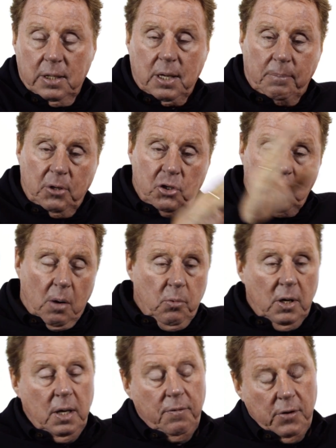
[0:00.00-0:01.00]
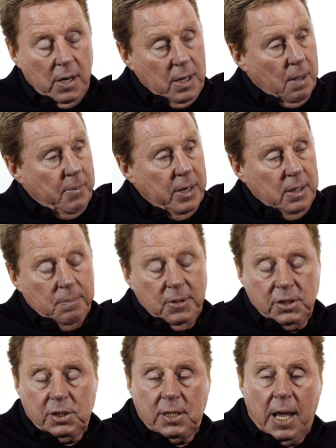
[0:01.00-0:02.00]
of coming to Chadwell Heath, he ended up at
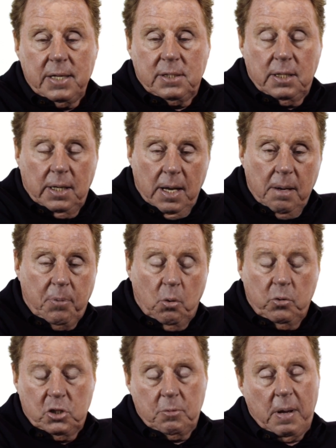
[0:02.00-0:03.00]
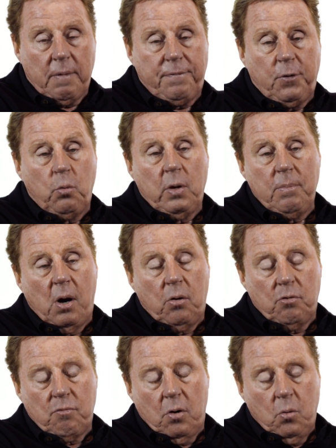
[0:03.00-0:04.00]
Stansted Airport, which is about 40
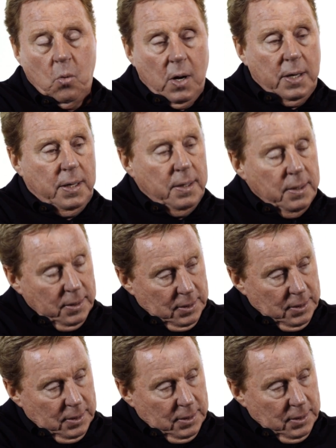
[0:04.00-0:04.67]
miles the wrong way.